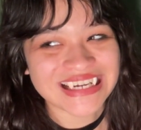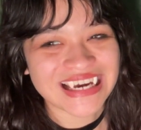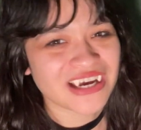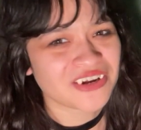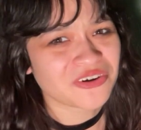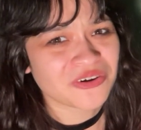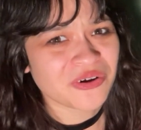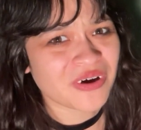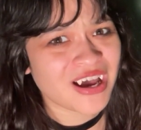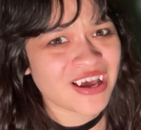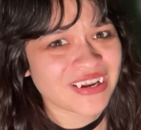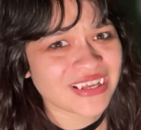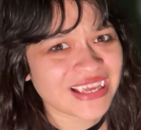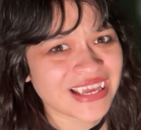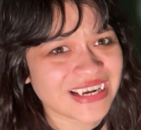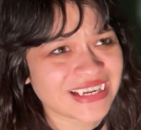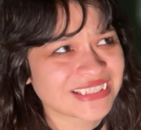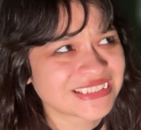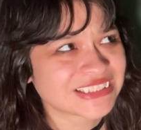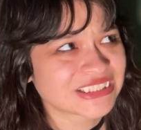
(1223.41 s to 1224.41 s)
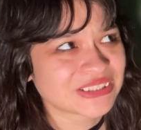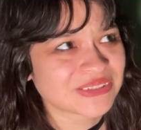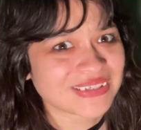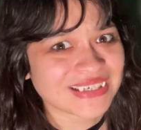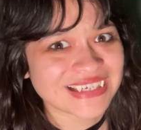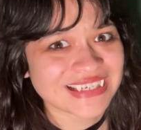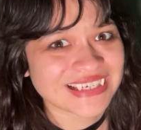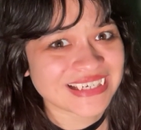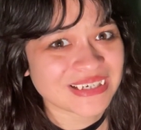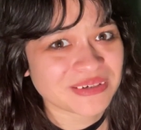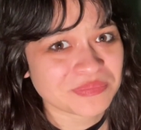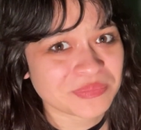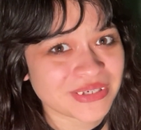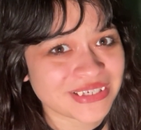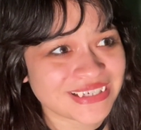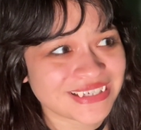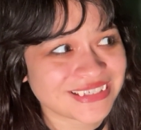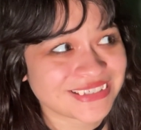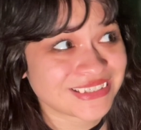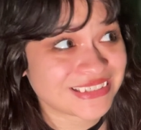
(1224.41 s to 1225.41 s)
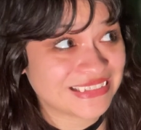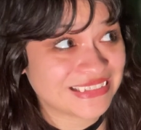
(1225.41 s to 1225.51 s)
I don't know how to get into it, but